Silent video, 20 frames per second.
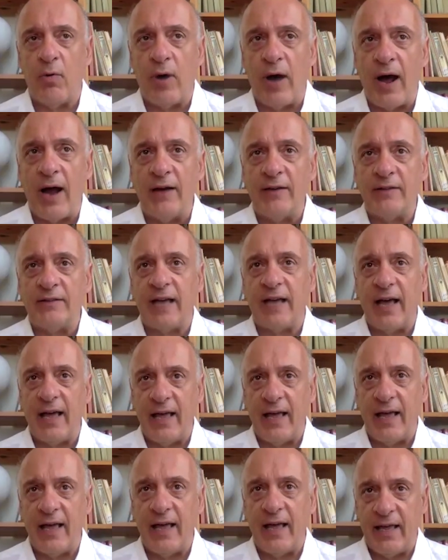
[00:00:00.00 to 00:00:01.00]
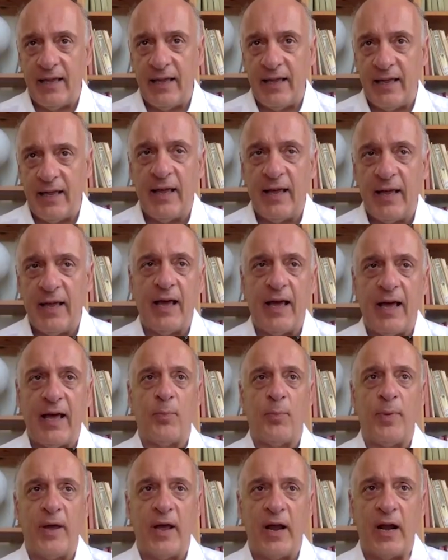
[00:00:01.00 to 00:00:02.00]

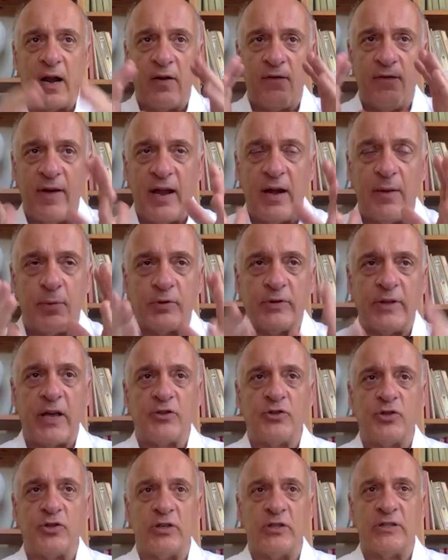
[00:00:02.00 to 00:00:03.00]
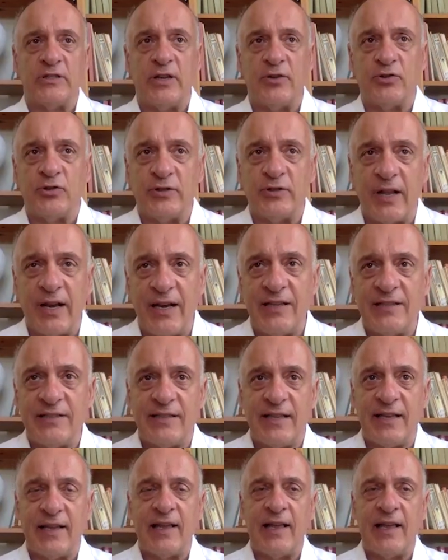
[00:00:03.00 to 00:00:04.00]
anti-European and very protectionist,
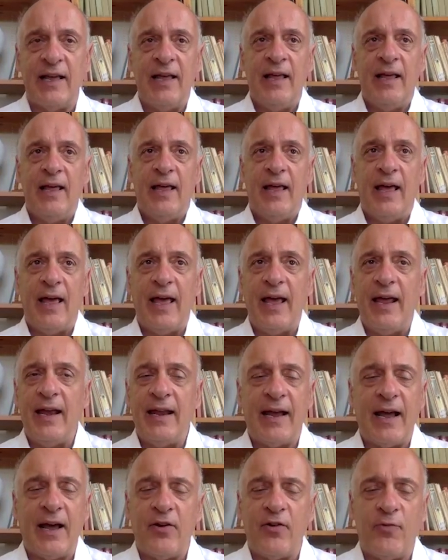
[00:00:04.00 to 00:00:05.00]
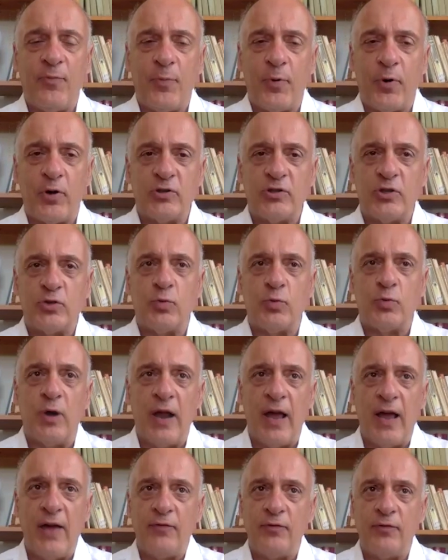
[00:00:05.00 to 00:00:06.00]
nationalistic, any kind of process will
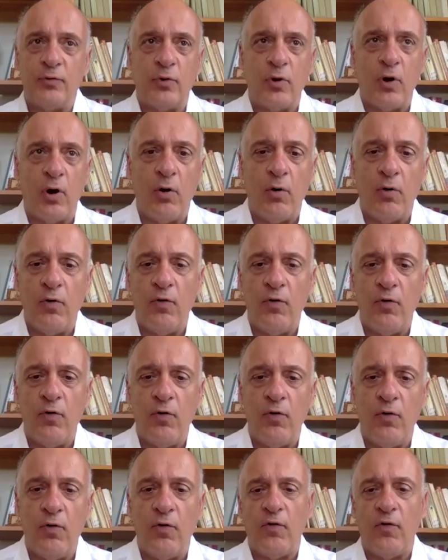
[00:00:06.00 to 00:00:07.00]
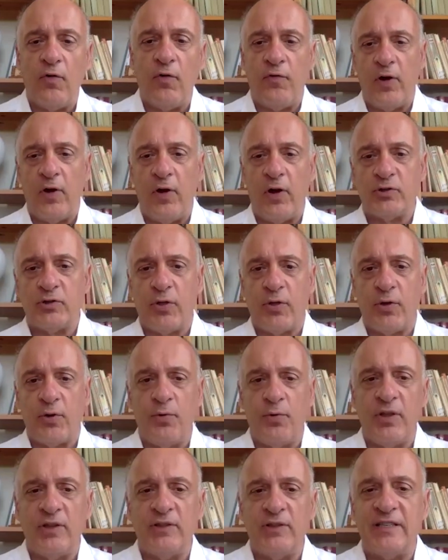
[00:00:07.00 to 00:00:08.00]
have to go first
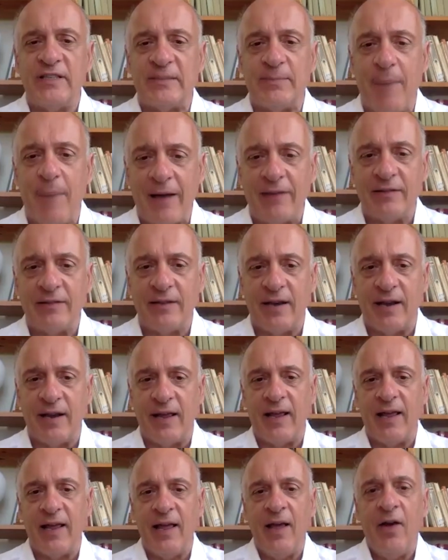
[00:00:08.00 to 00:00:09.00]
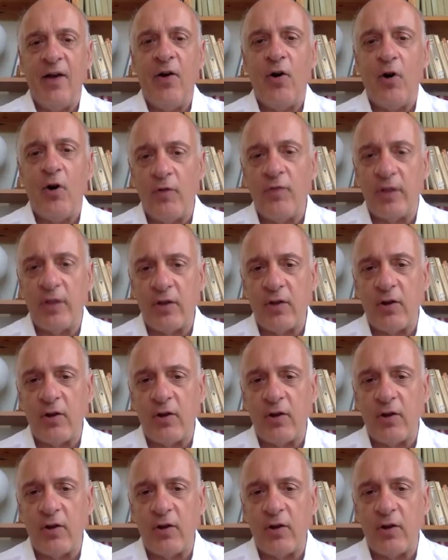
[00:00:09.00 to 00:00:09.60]
through the dismantling of the